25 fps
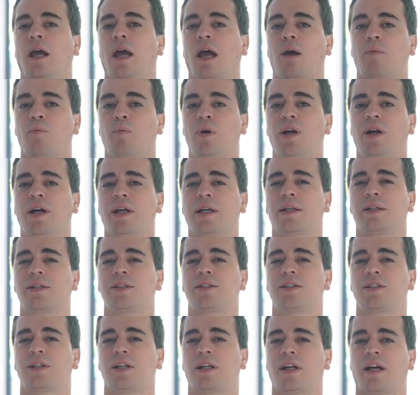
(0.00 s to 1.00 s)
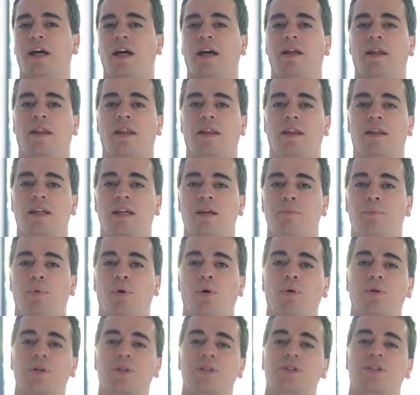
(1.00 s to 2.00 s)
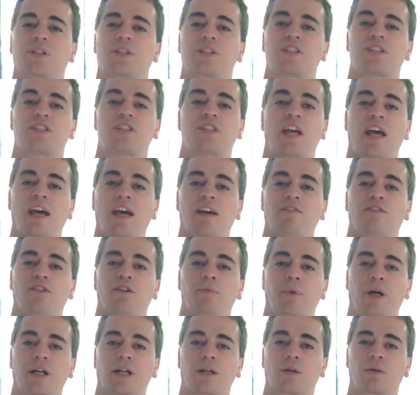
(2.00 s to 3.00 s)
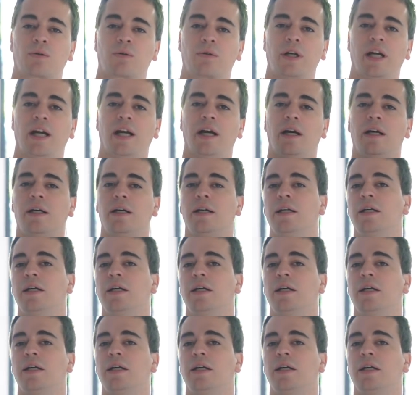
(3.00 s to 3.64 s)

And when I consider the importance this has had for my career,